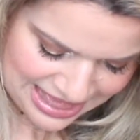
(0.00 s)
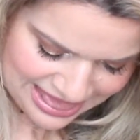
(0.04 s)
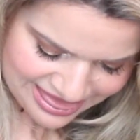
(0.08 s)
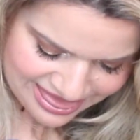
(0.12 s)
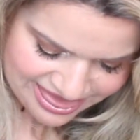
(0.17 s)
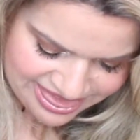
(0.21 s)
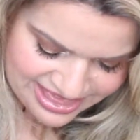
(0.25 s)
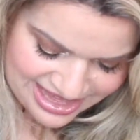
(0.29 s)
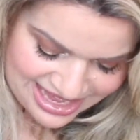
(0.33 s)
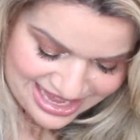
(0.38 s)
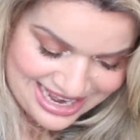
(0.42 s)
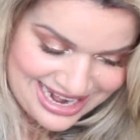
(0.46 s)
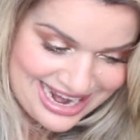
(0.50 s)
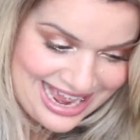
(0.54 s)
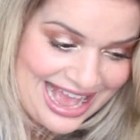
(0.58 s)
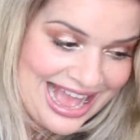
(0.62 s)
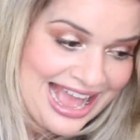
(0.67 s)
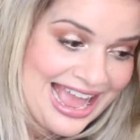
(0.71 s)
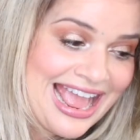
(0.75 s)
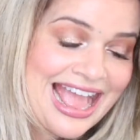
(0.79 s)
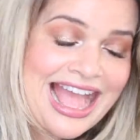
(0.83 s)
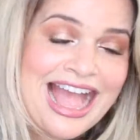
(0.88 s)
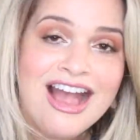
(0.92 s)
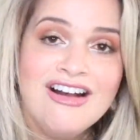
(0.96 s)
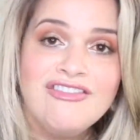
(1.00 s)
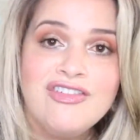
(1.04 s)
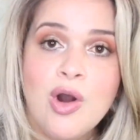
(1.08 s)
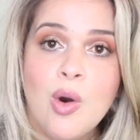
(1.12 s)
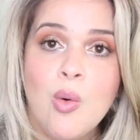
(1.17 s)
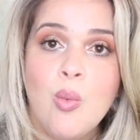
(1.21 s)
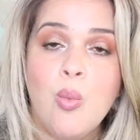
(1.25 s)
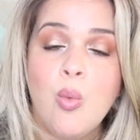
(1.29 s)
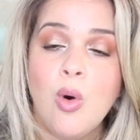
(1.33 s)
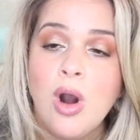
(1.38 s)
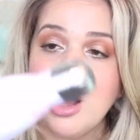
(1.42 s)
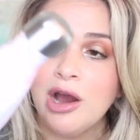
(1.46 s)
Then I have a
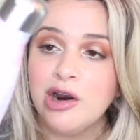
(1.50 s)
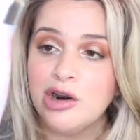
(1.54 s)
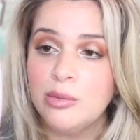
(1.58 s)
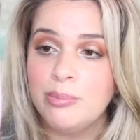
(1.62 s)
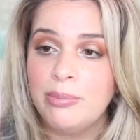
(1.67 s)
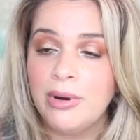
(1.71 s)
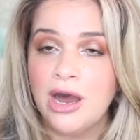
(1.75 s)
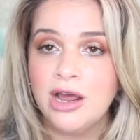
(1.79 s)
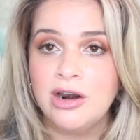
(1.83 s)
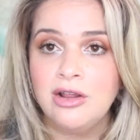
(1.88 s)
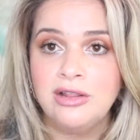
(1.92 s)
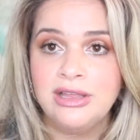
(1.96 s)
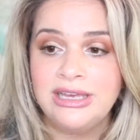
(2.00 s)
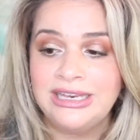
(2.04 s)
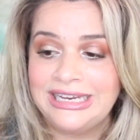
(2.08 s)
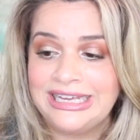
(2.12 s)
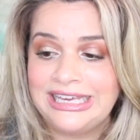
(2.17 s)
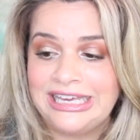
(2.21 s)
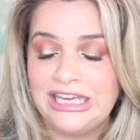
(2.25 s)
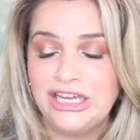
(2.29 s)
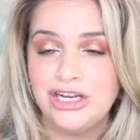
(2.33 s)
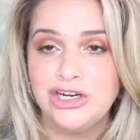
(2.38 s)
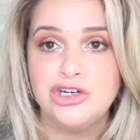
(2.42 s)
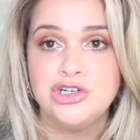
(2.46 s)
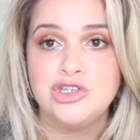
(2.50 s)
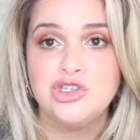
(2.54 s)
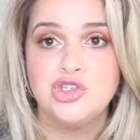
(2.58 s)
water bottle in here.